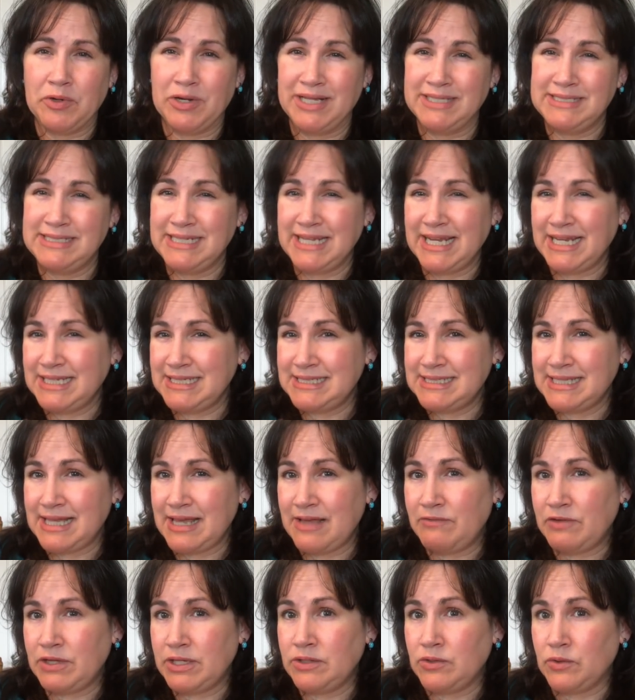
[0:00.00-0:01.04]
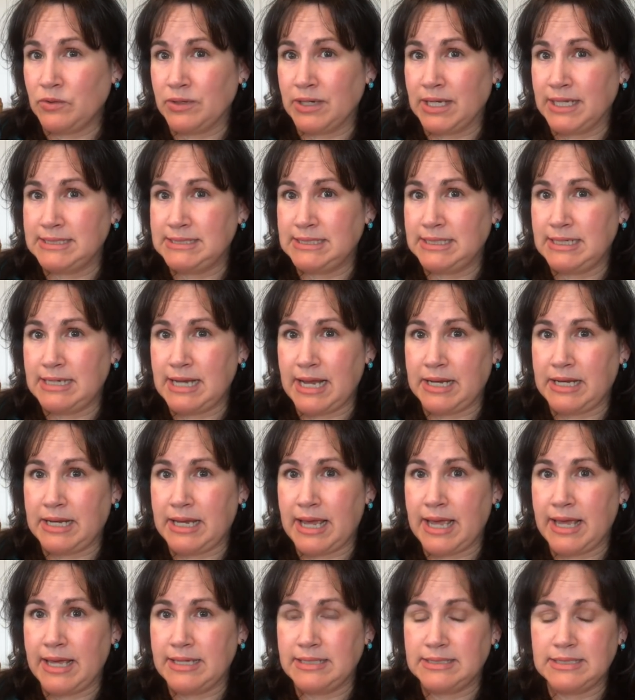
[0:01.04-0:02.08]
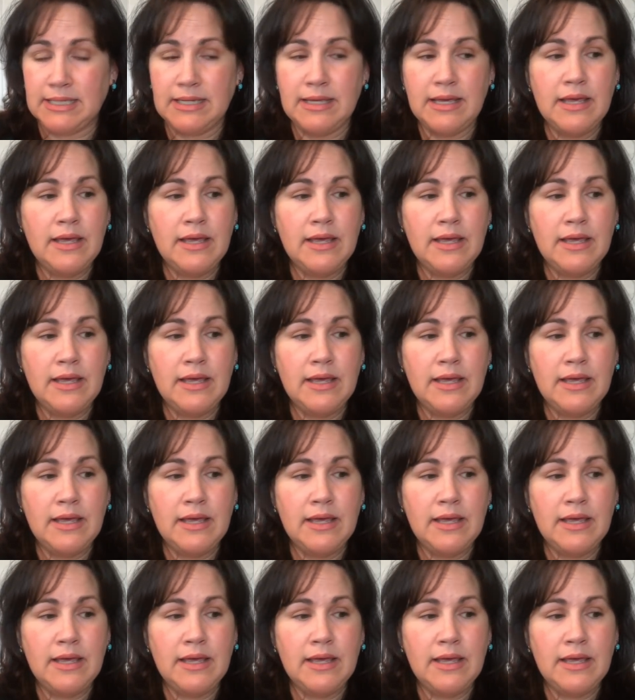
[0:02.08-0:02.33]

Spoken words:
1987 or 1988.